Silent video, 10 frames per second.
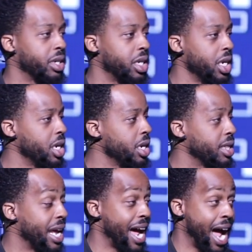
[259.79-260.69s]
the key
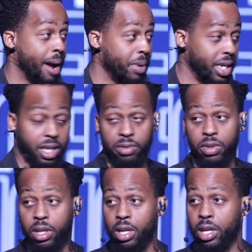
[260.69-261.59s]
that I believe
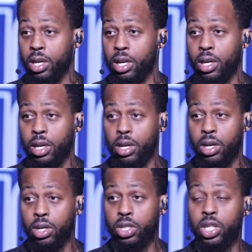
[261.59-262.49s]

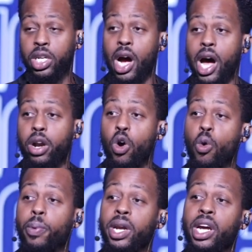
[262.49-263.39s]
to God
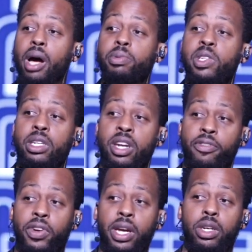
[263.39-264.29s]
opening up
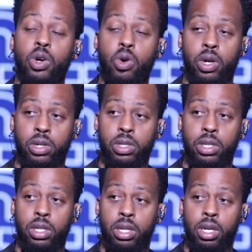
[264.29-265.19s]
significant
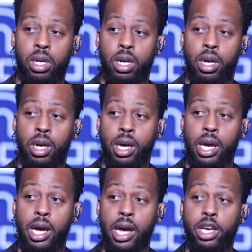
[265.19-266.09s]
doors
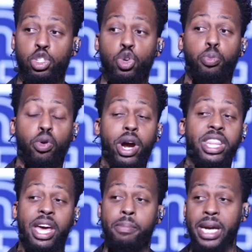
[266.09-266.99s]
is you
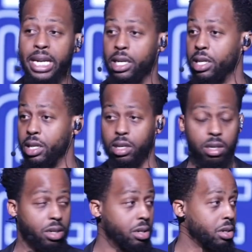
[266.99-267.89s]
pray them
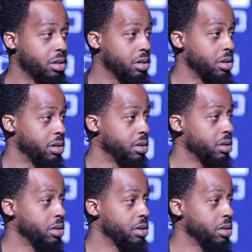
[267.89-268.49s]
in.